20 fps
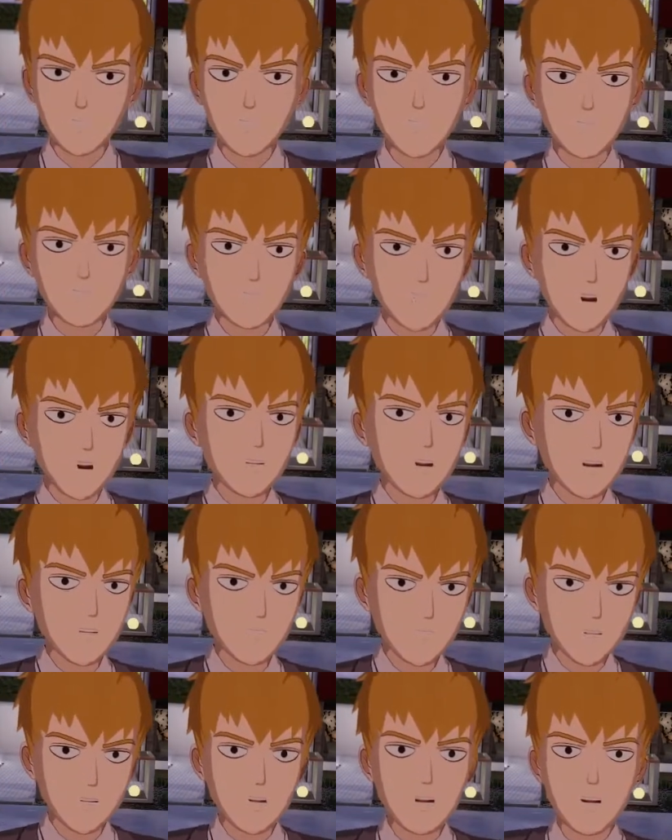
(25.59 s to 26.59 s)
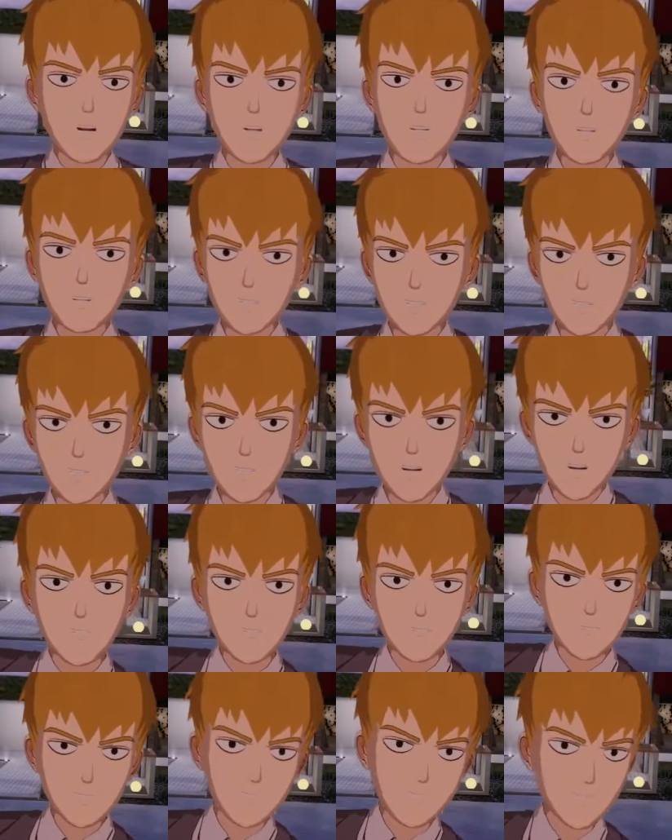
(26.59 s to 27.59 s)
do not take any of this as
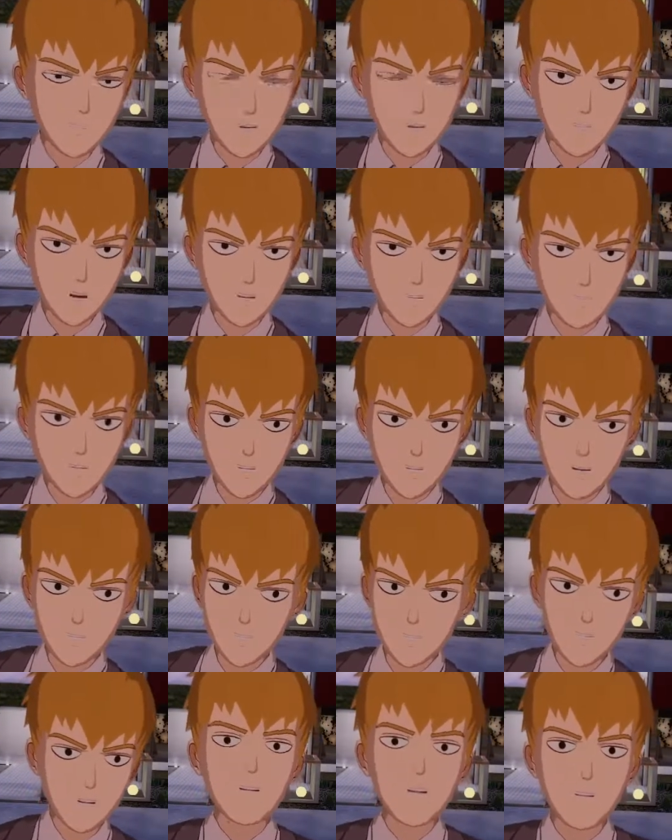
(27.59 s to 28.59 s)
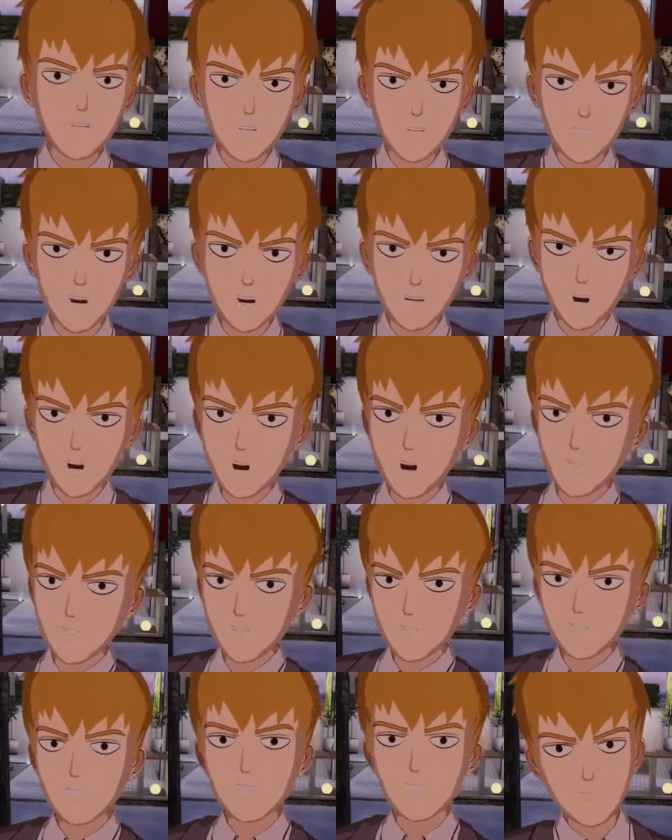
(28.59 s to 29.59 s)
investment suggestions. Do your own
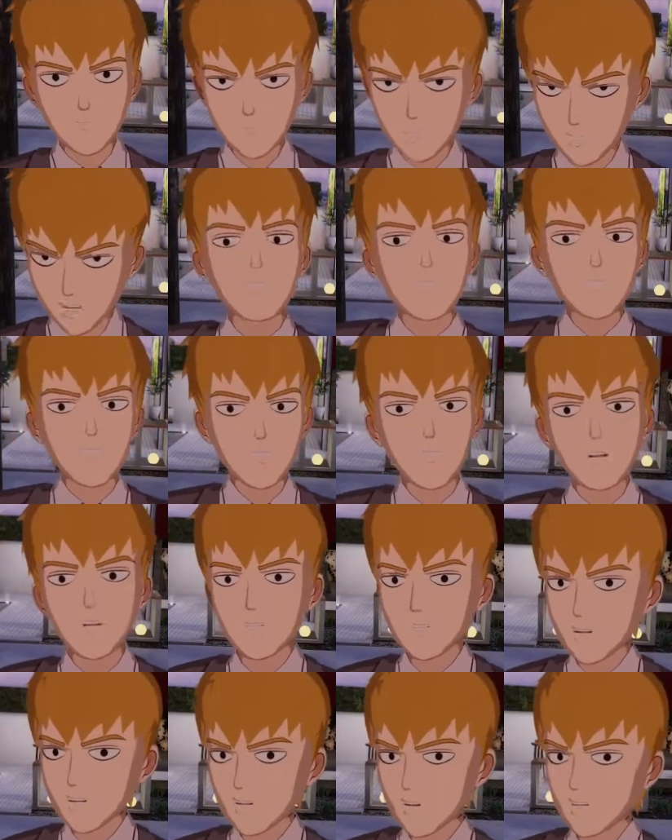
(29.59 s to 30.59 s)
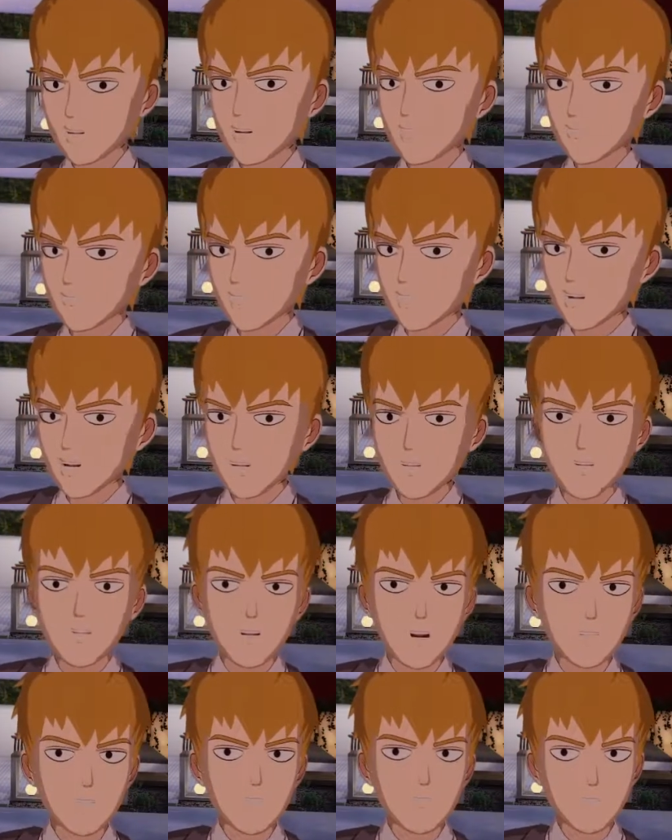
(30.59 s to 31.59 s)
research. So recently, a lot of
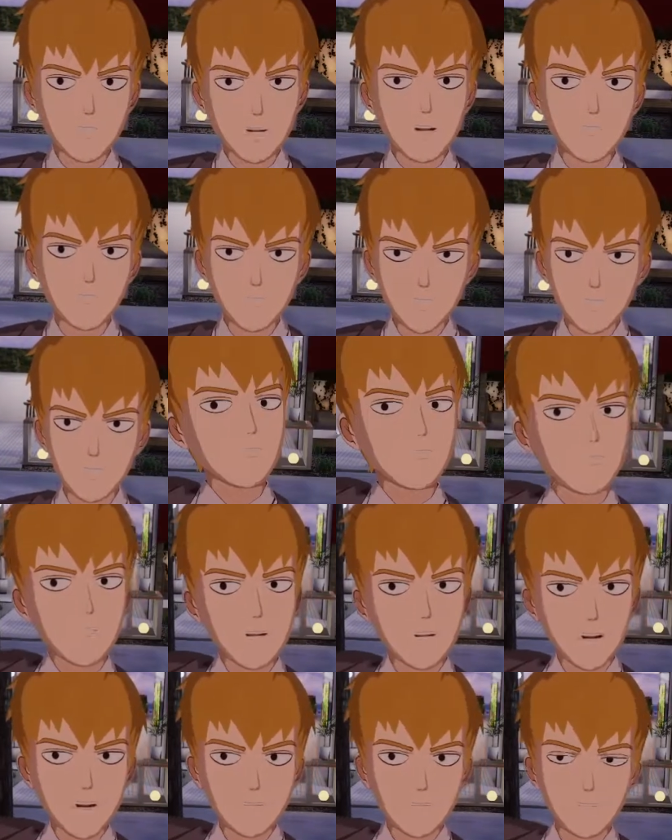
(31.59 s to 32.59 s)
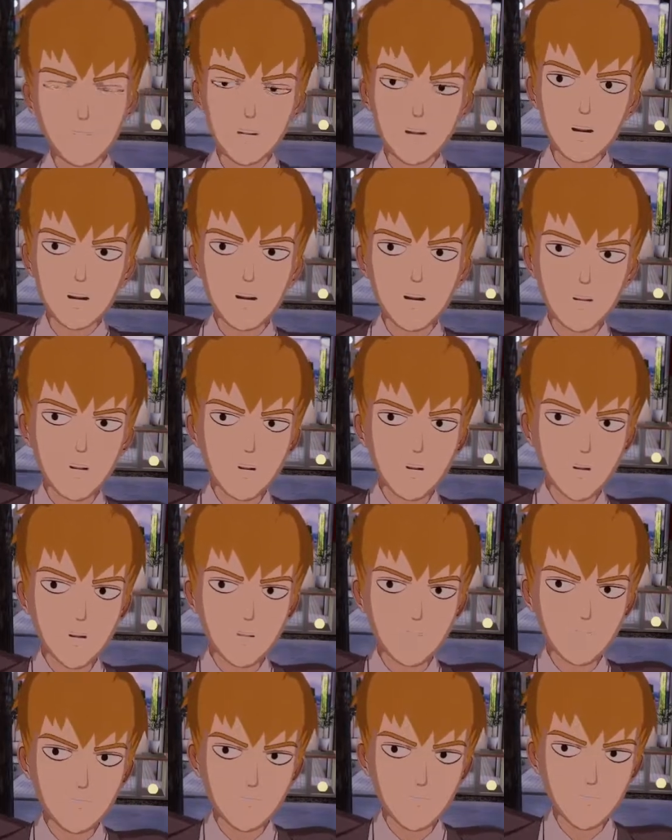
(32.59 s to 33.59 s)
companies classified as
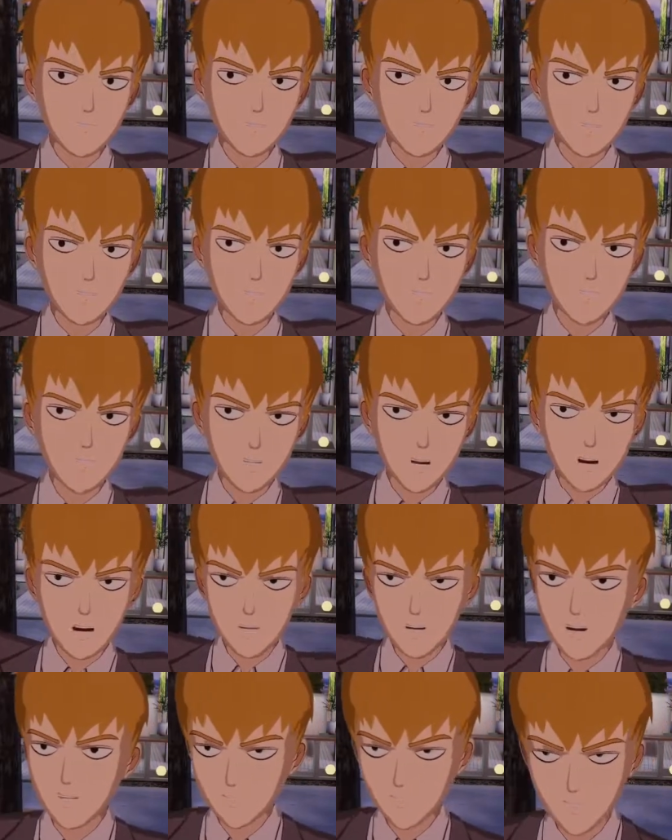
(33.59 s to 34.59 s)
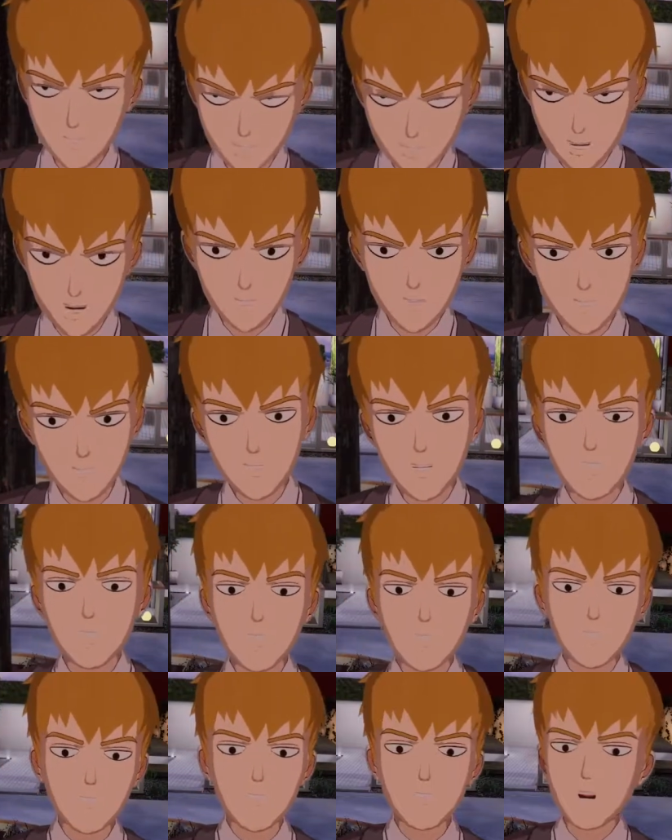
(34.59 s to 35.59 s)
meme stocks,
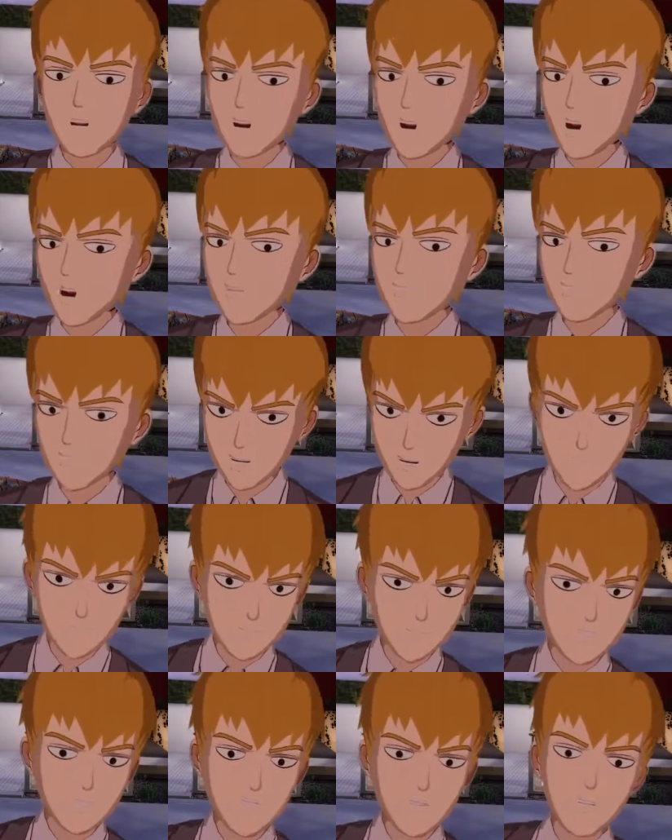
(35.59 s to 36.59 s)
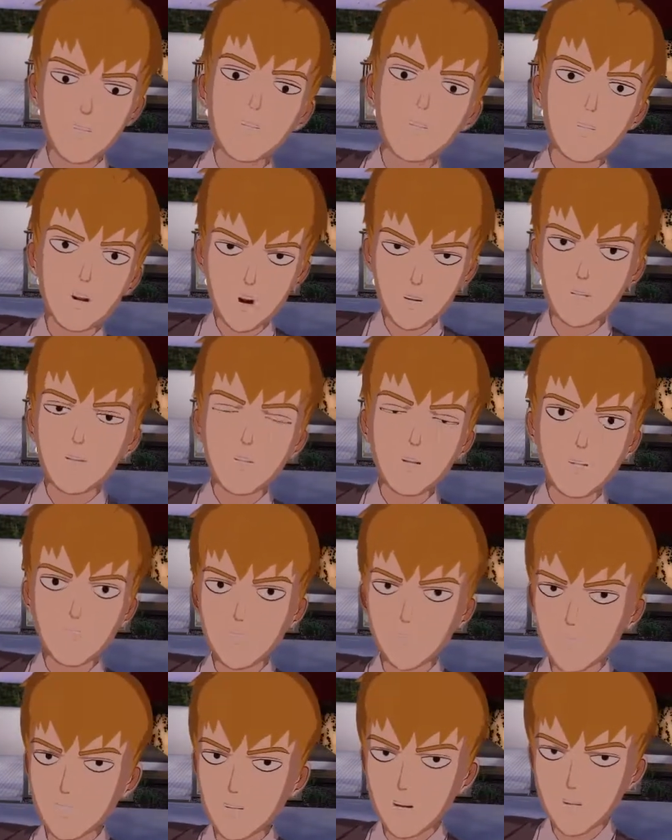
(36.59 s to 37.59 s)
have been shooting up in
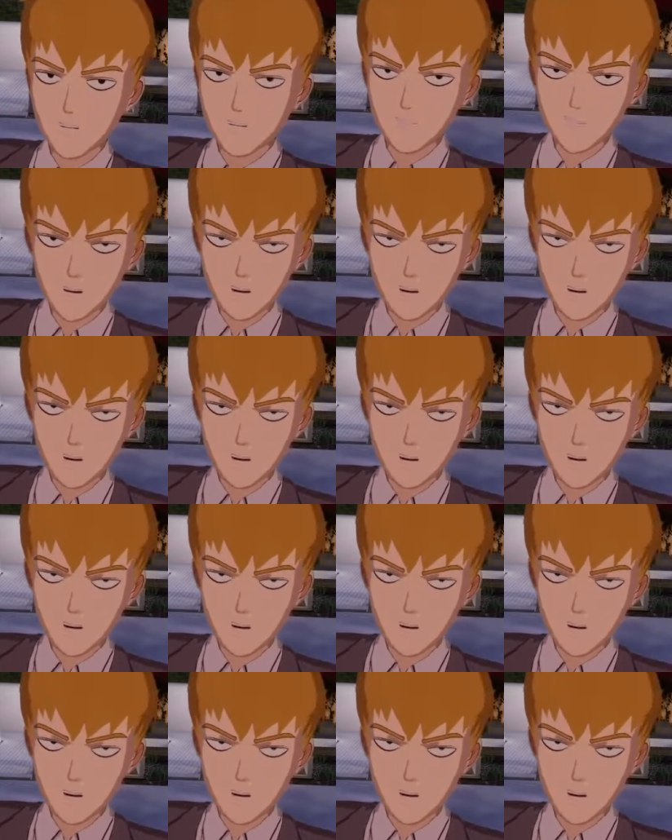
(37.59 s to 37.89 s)
value.